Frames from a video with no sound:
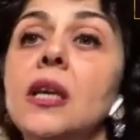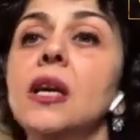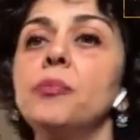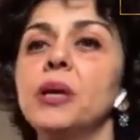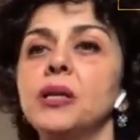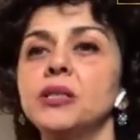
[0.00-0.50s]

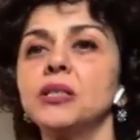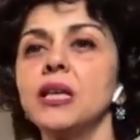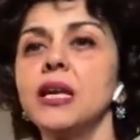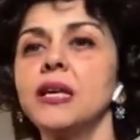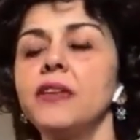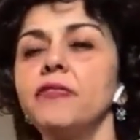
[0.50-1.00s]
because
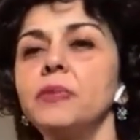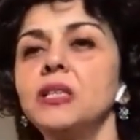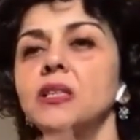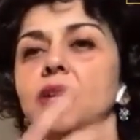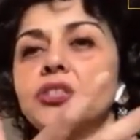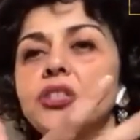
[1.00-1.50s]
they give me
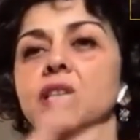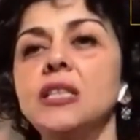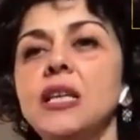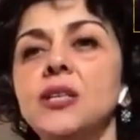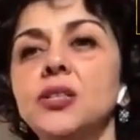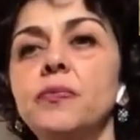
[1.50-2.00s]
such a
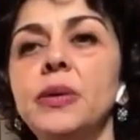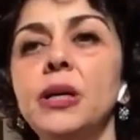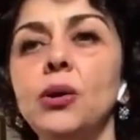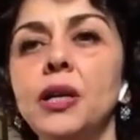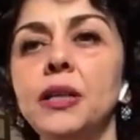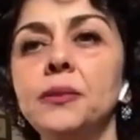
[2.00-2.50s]
sense of
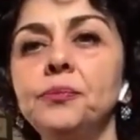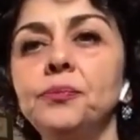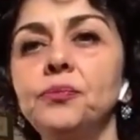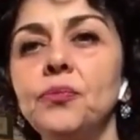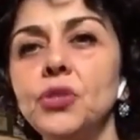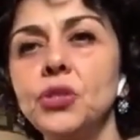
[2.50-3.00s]
belonging
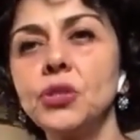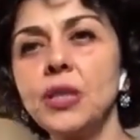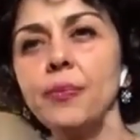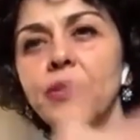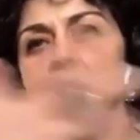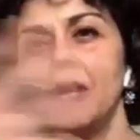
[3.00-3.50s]
to
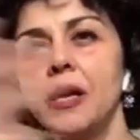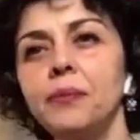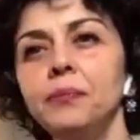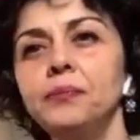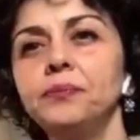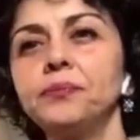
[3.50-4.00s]
something
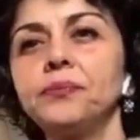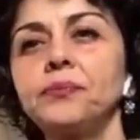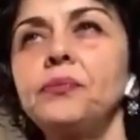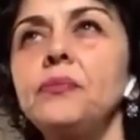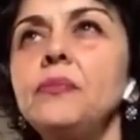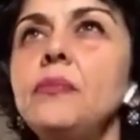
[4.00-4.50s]

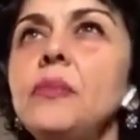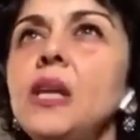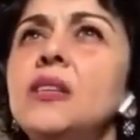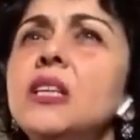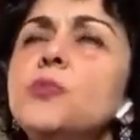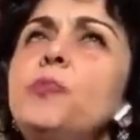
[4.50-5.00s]

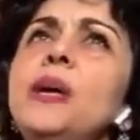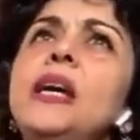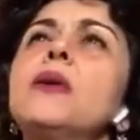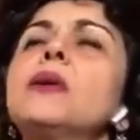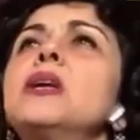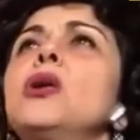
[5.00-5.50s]
mm-hmm. that's
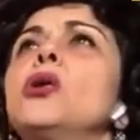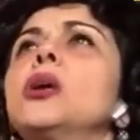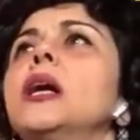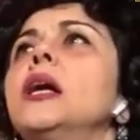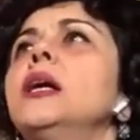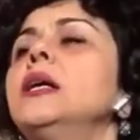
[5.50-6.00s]
bigger and
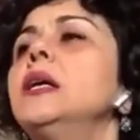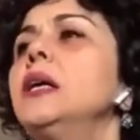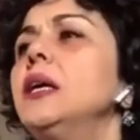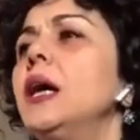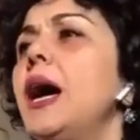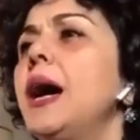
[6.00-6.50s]
longer.
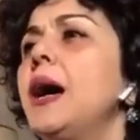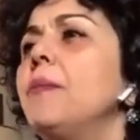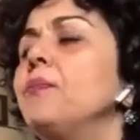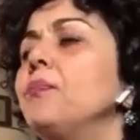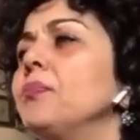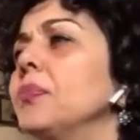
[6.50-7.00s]

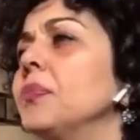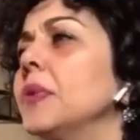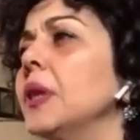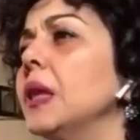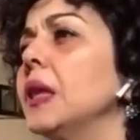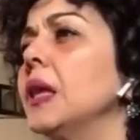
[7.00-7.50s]
Um,
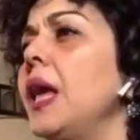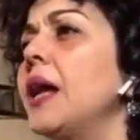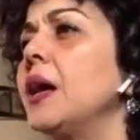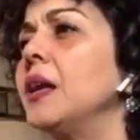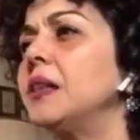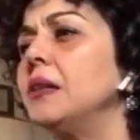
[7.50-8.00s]
and
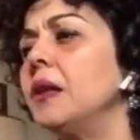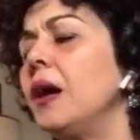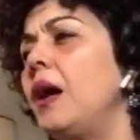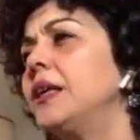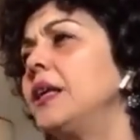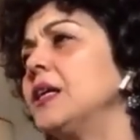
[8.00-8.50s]
I,
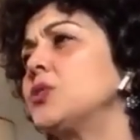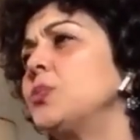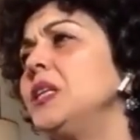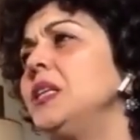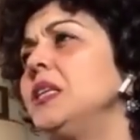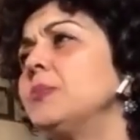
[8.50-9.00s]
I guess
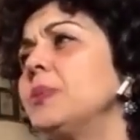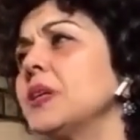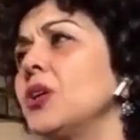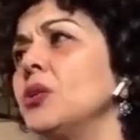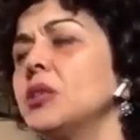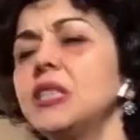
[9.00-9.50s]
we need a bit of
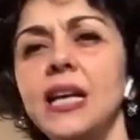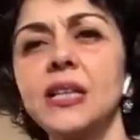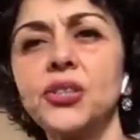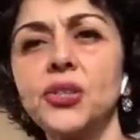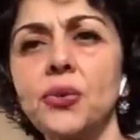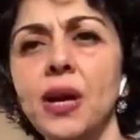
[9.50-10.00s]

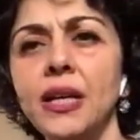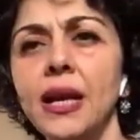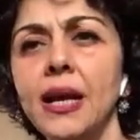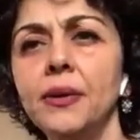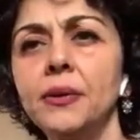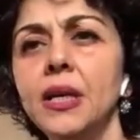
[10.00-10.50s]
context right
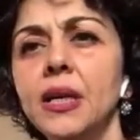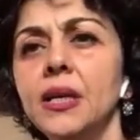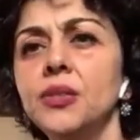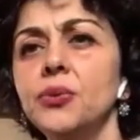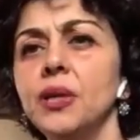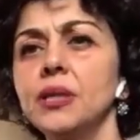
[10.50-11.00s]
now
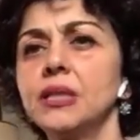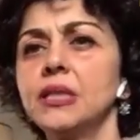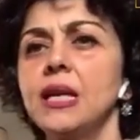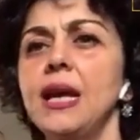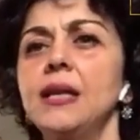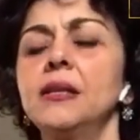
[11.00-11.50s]
to
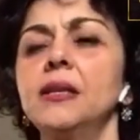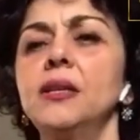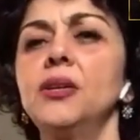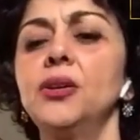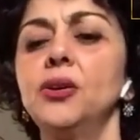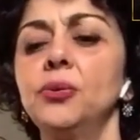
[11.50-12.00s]
understand that,
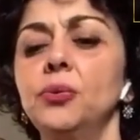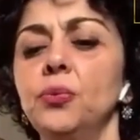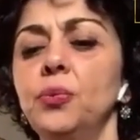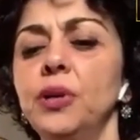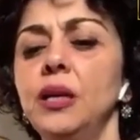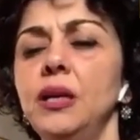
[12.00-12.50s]
you know,
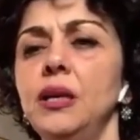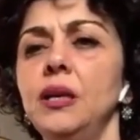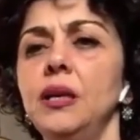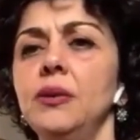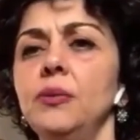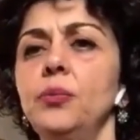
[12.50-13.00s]
we,
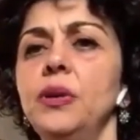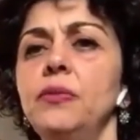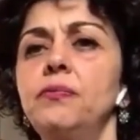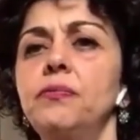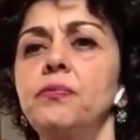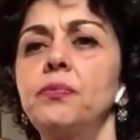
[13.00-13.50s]
we
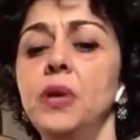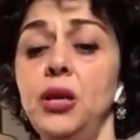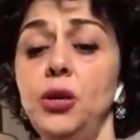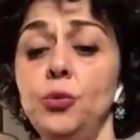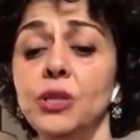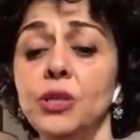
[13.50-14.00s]

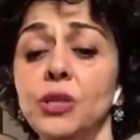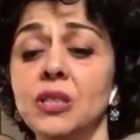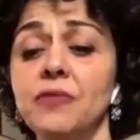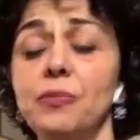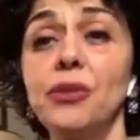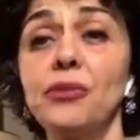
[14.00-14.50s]
humans have
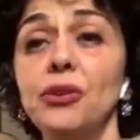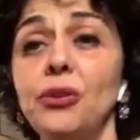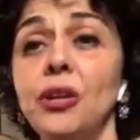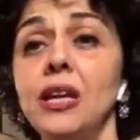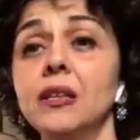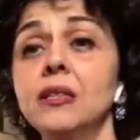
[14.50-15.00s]
been through
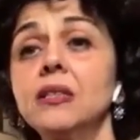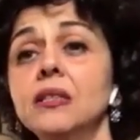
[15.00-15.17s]
things.